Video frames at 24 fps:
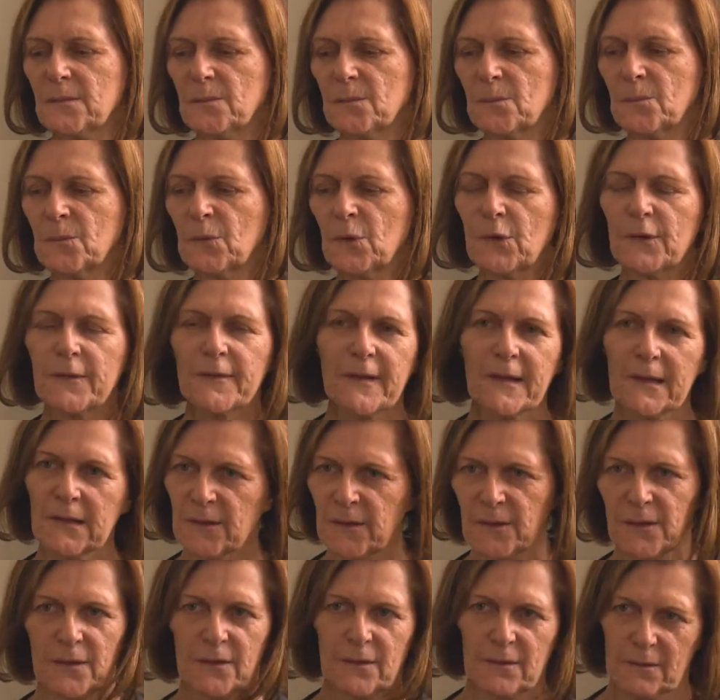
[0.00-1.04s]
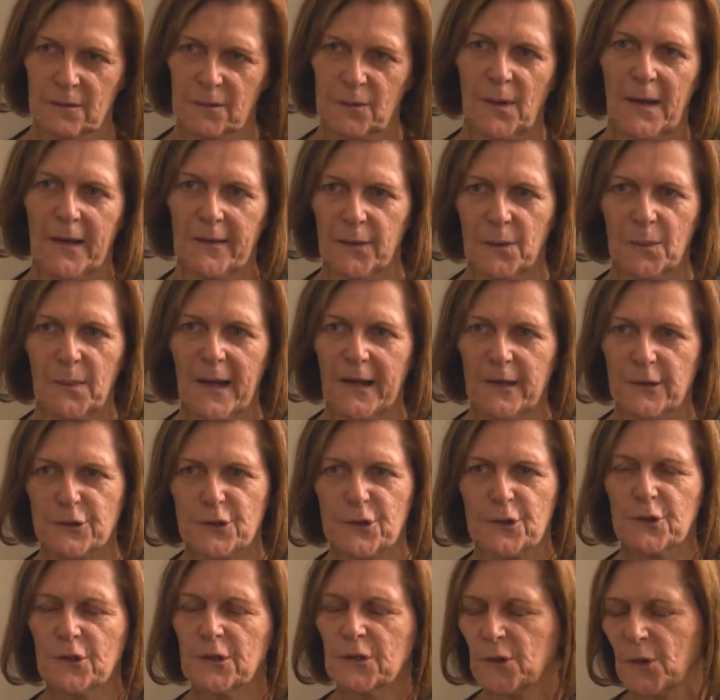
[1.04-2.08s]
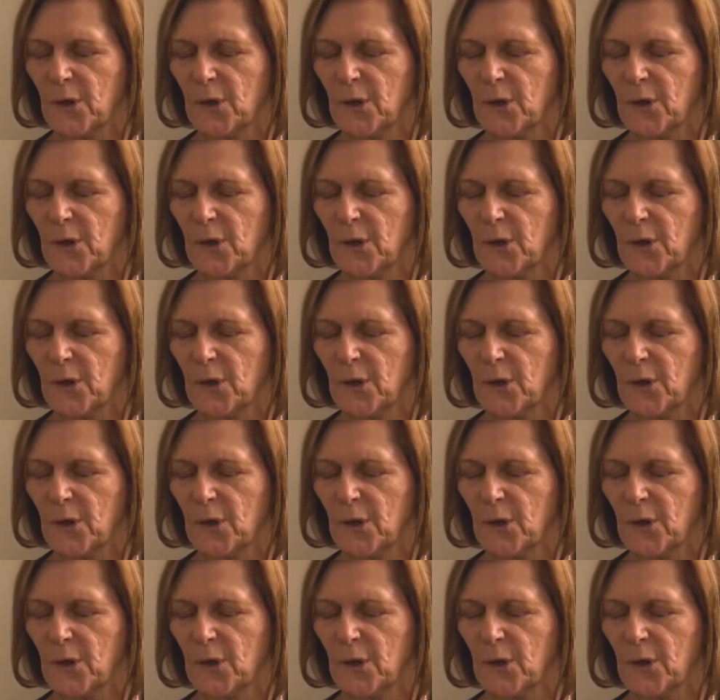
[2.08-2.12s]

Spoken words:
moving quite the way it should,